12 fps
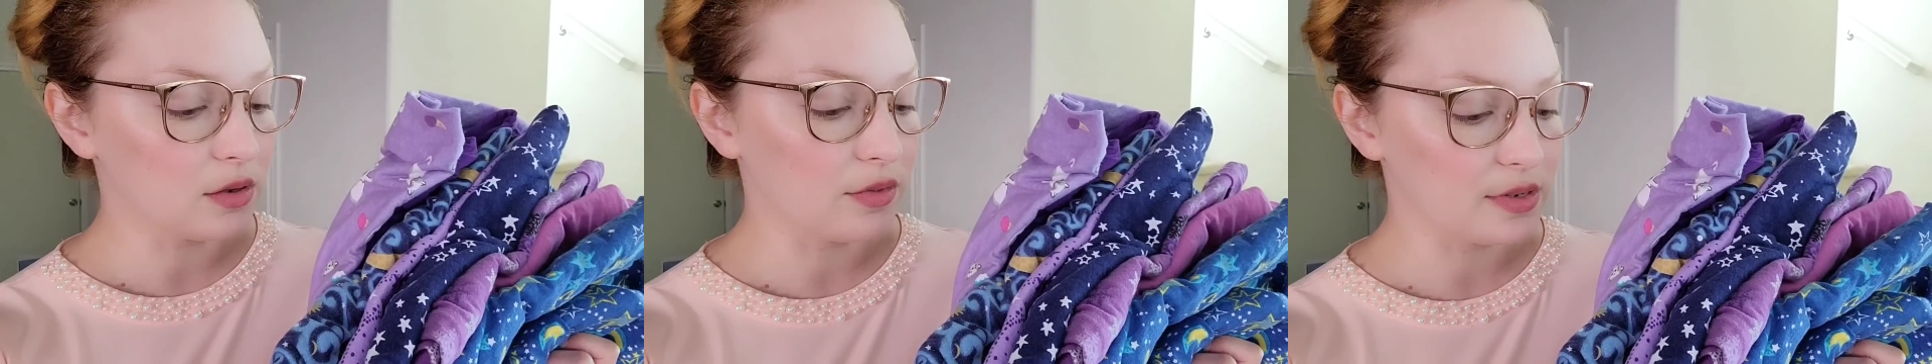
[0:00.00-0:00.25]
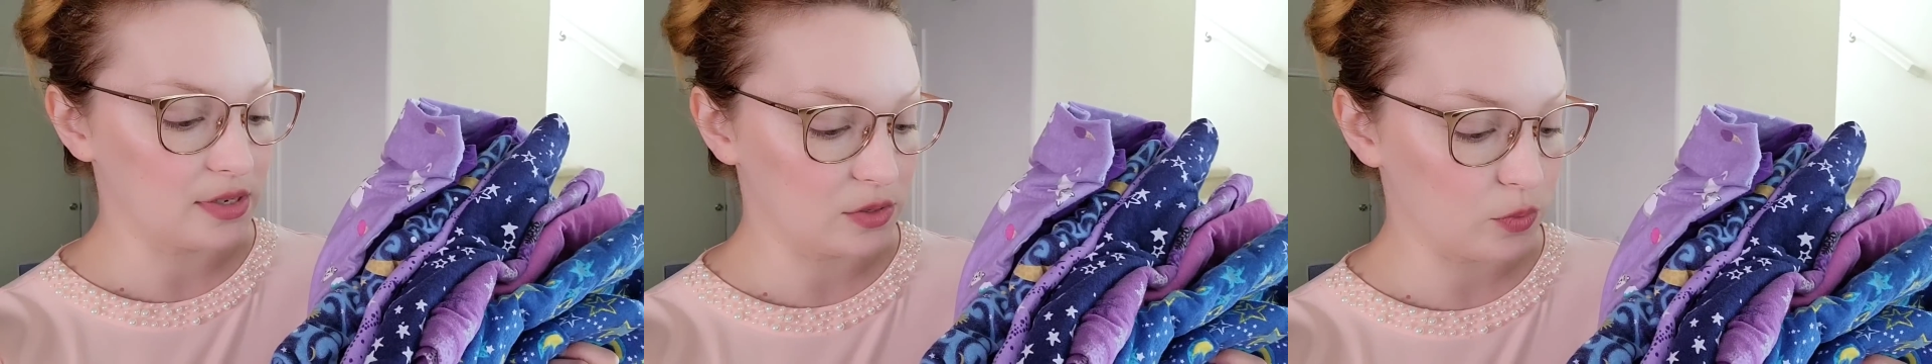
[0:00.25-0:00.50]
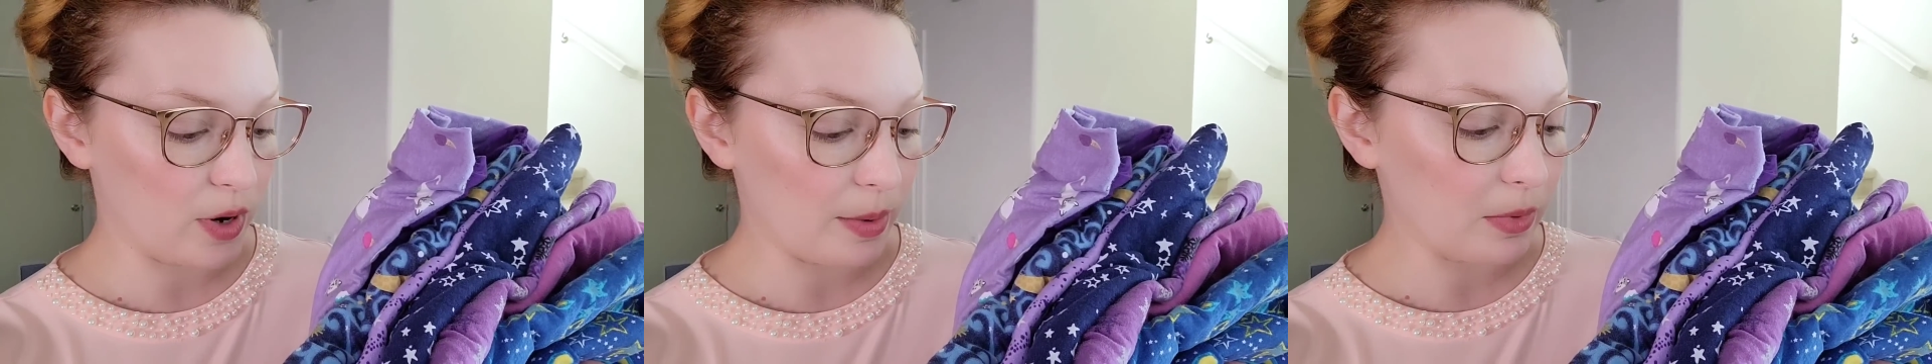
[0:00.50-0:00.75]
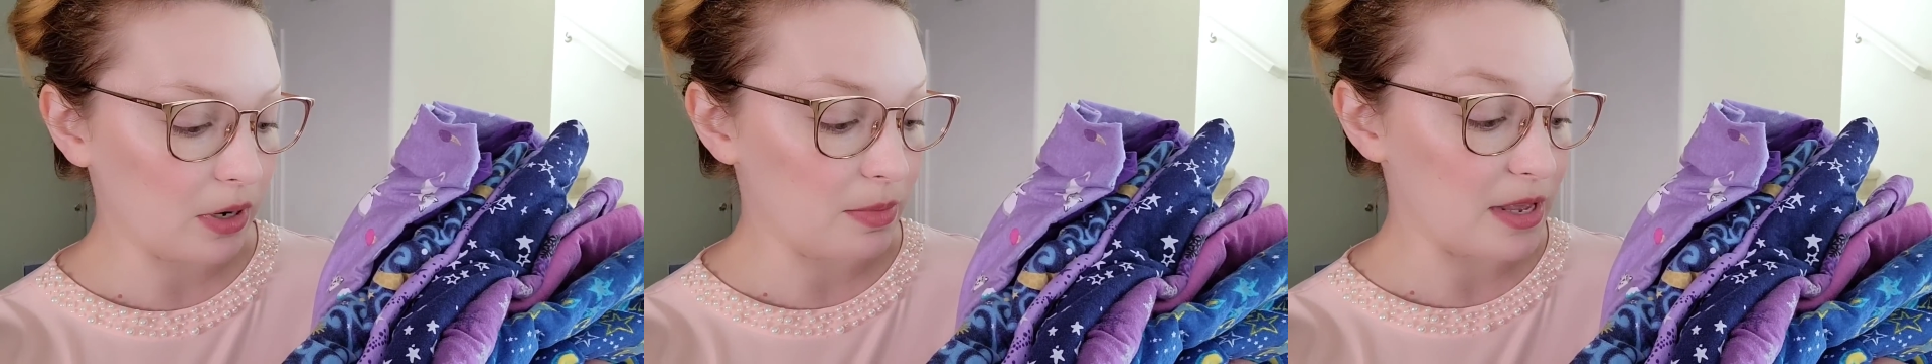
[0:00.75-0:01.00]
this is what I'm
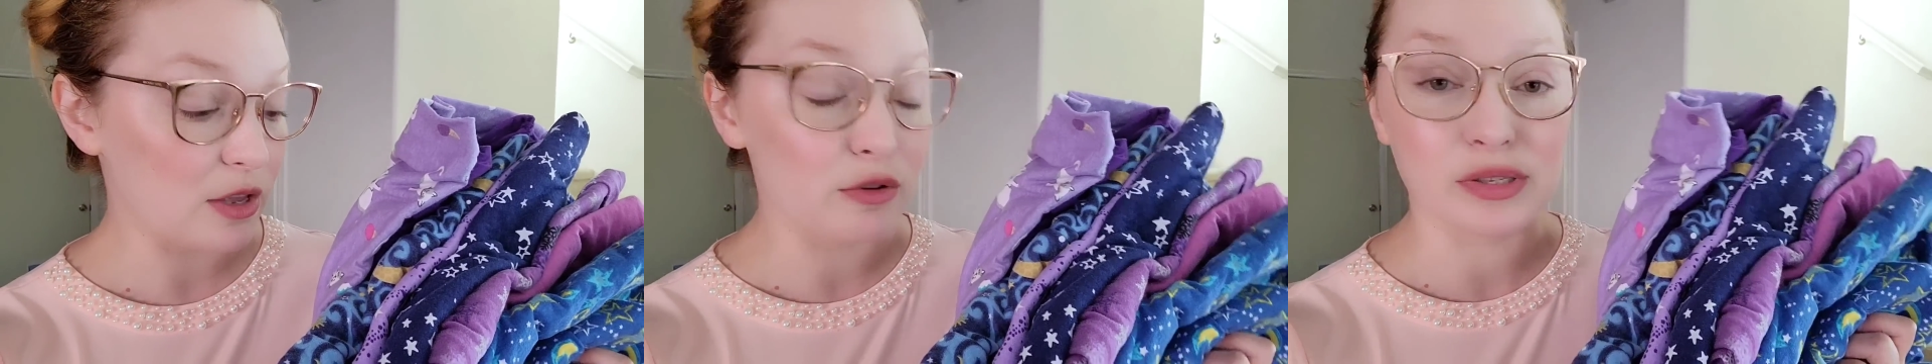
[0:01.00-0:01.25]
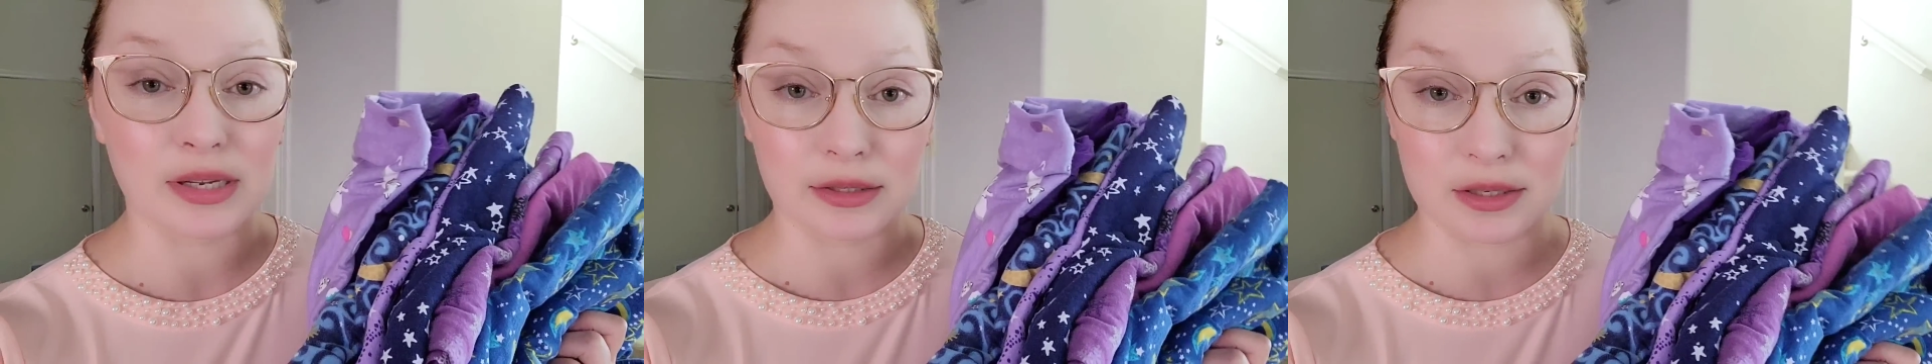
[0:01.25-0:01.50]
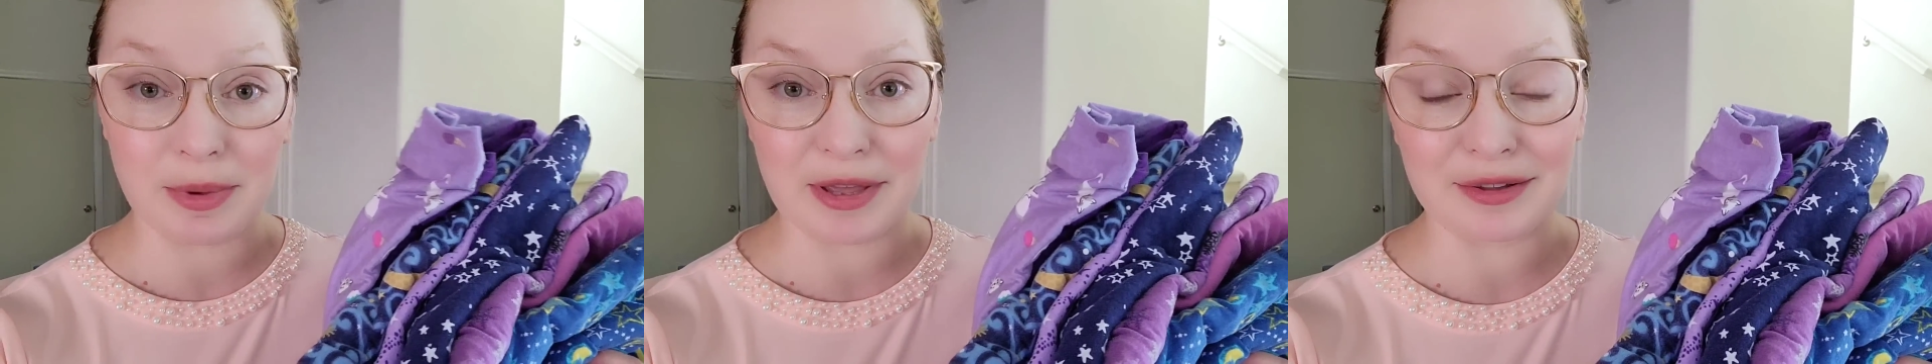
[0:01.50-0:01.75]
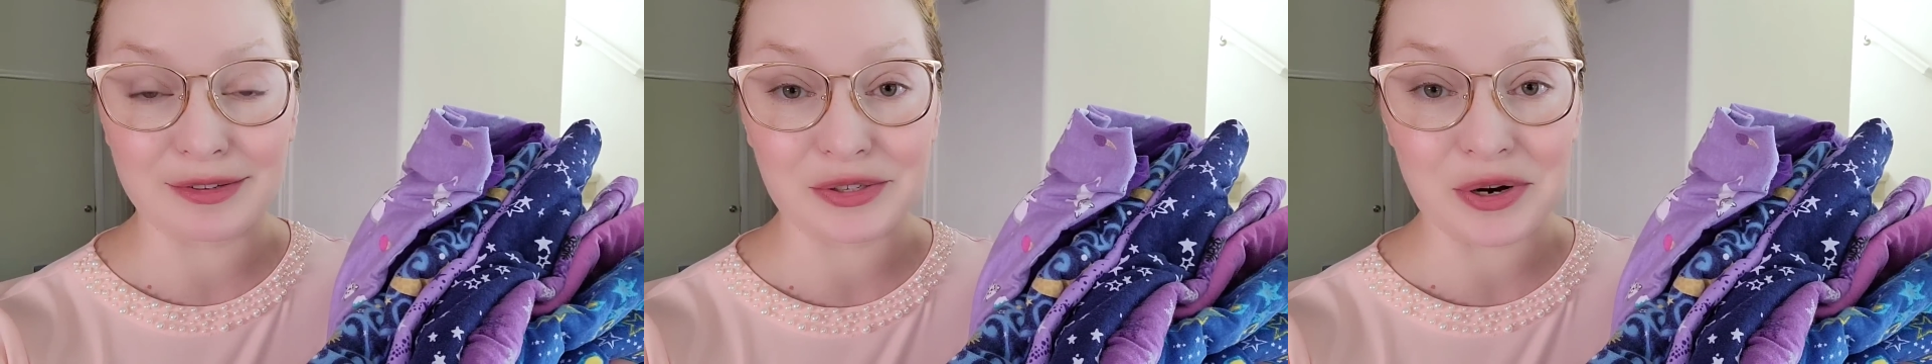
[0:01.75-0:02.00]
gonna be using to make
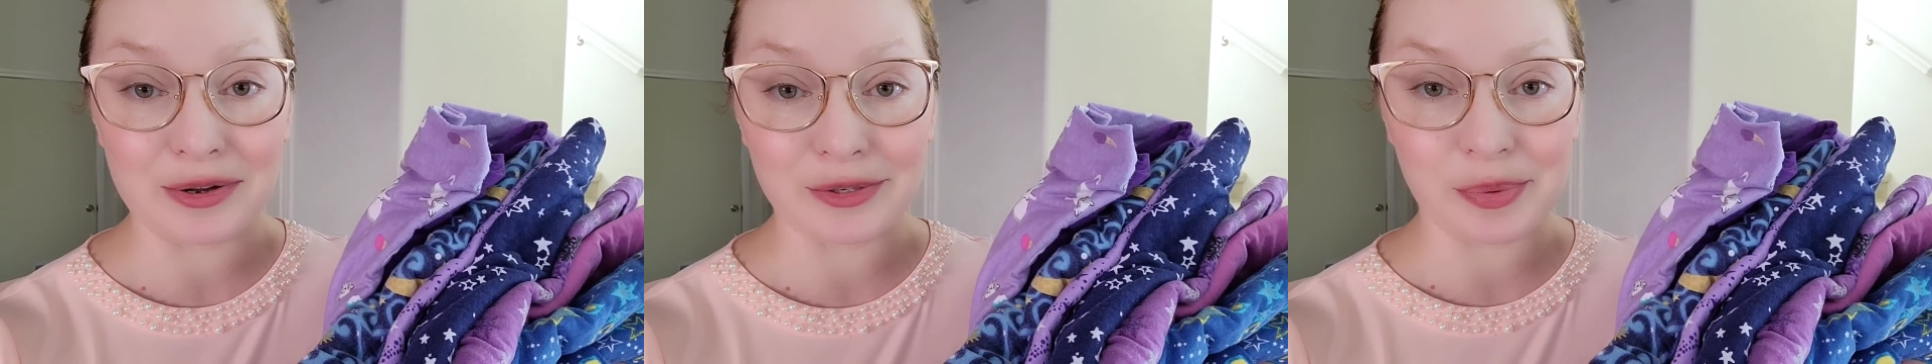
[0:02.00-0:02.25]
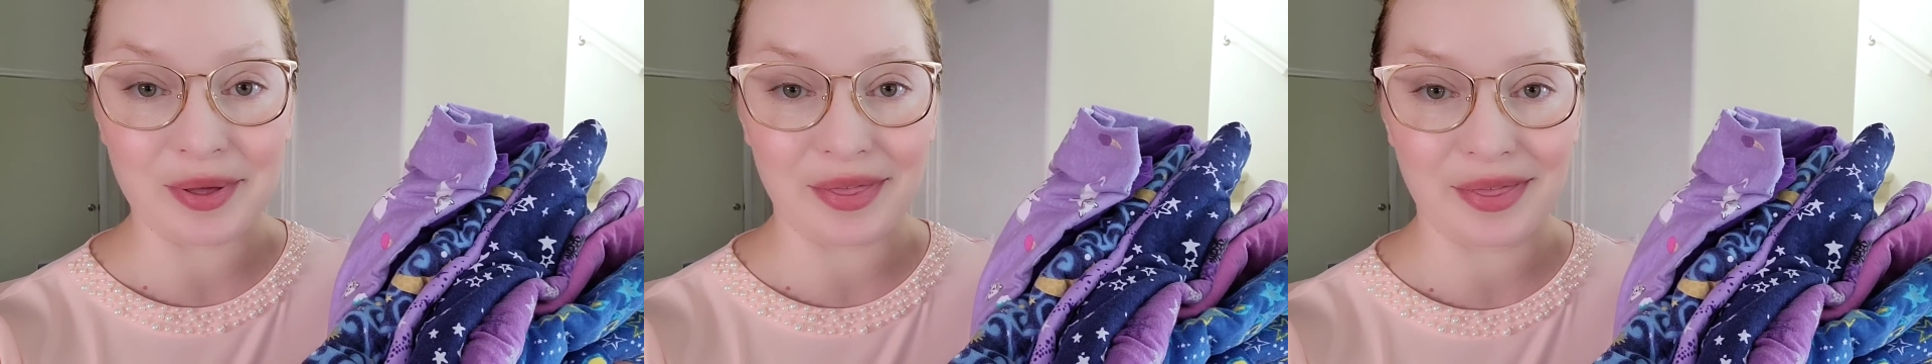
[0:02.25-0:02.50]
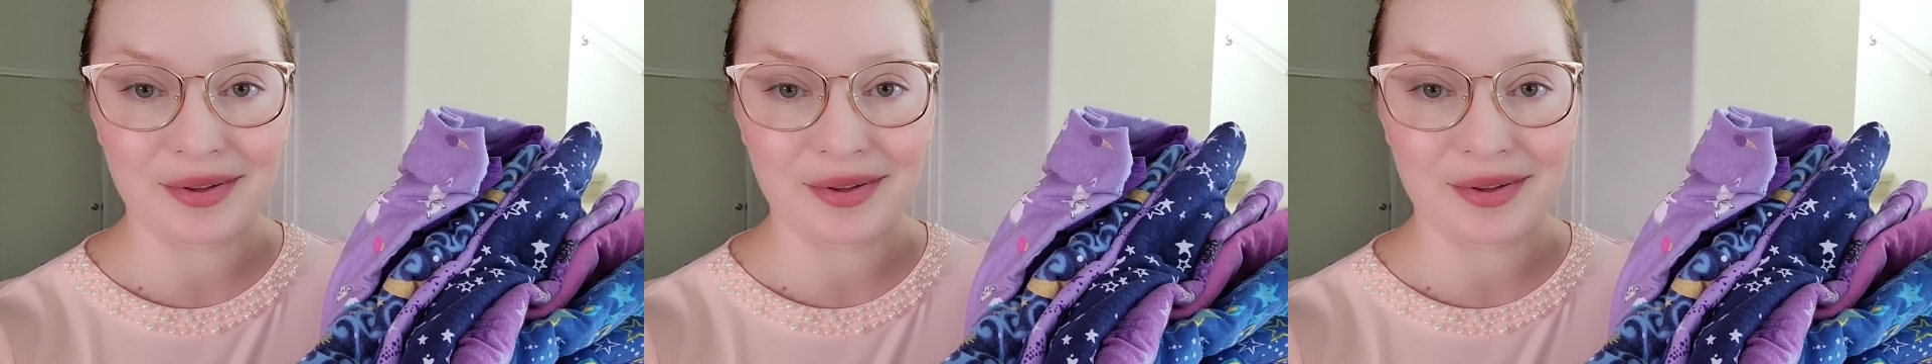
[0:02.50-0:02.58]
those dolls with.